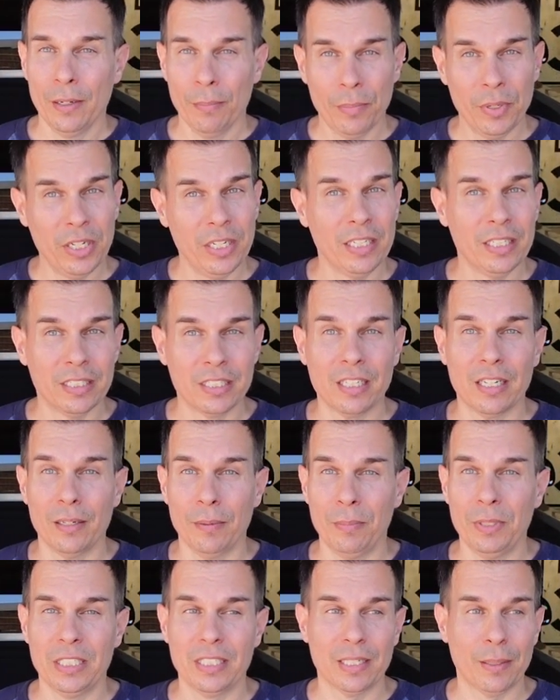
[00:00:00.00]
But it is going
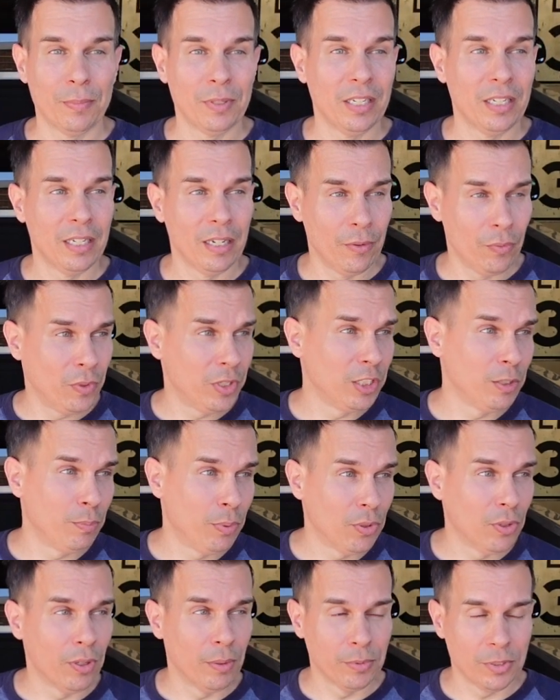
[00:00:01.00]
to be something that when you
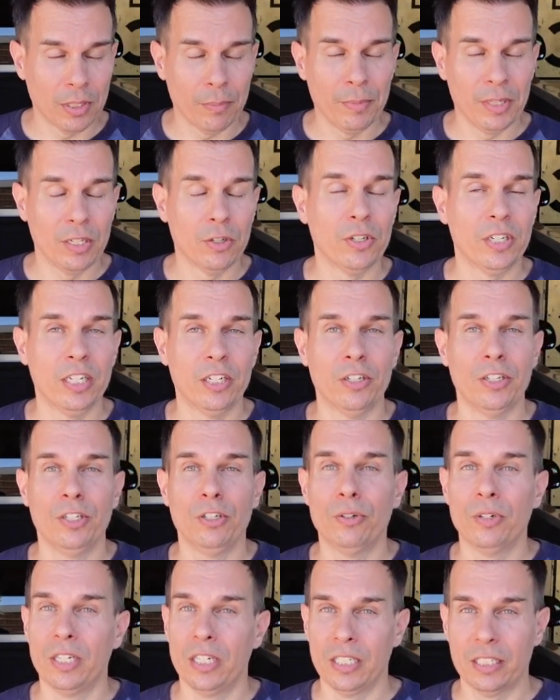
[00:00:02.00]
pull up, somebody will hear
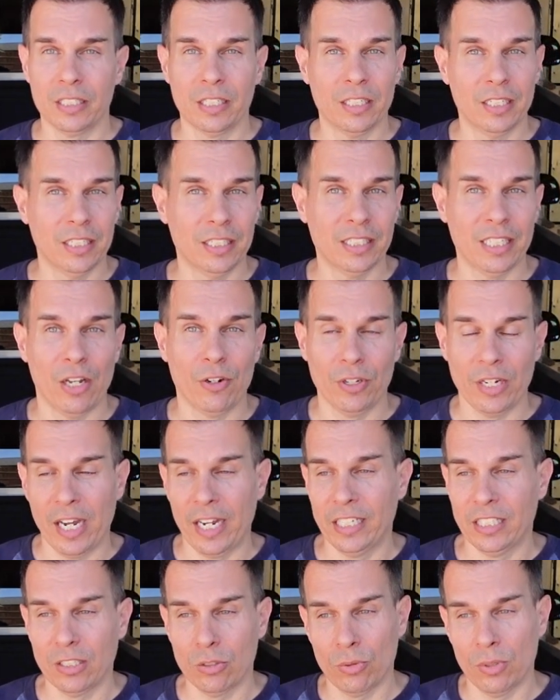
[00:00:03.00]
you, and it's going to sound
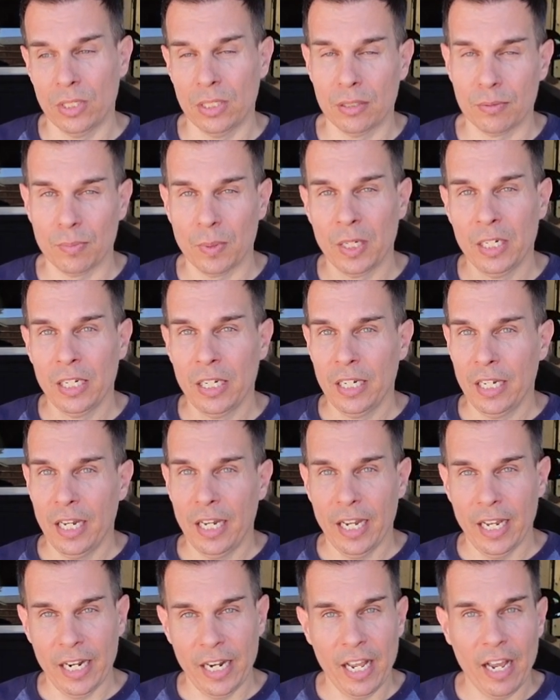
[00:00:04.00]
nice, crisp,
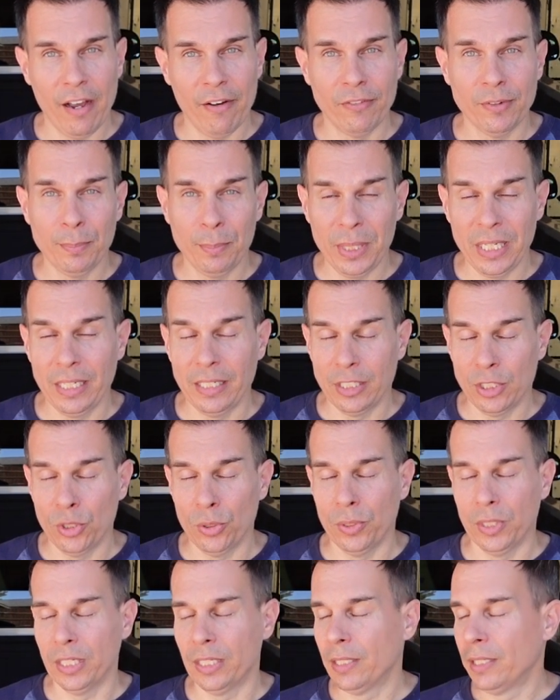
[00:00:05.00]
and have beat
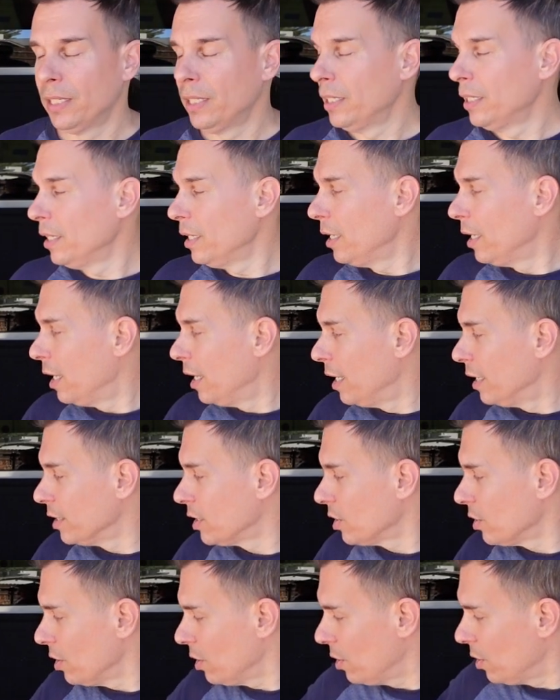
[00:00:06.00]
to it.
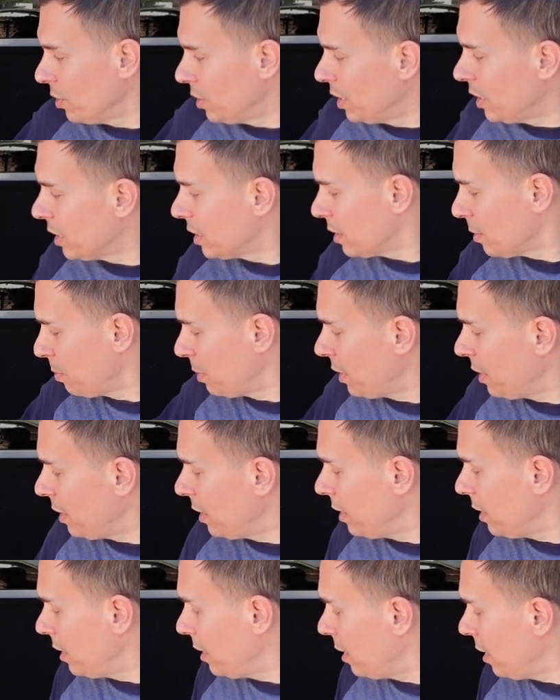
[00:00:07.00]
So this will
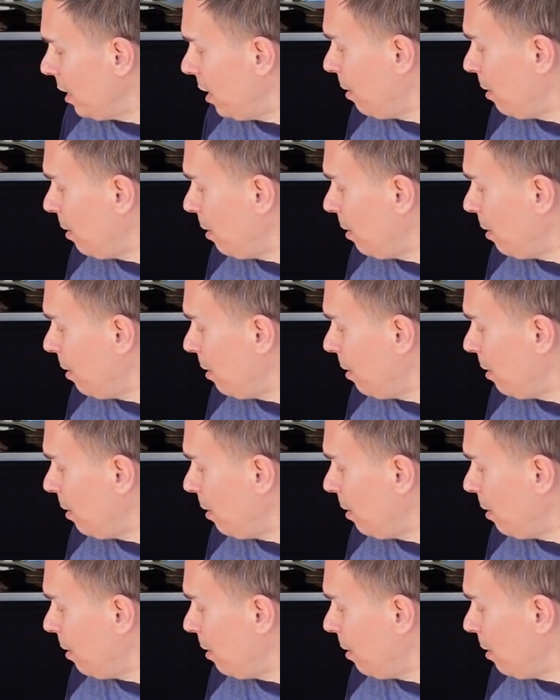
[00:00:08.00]
be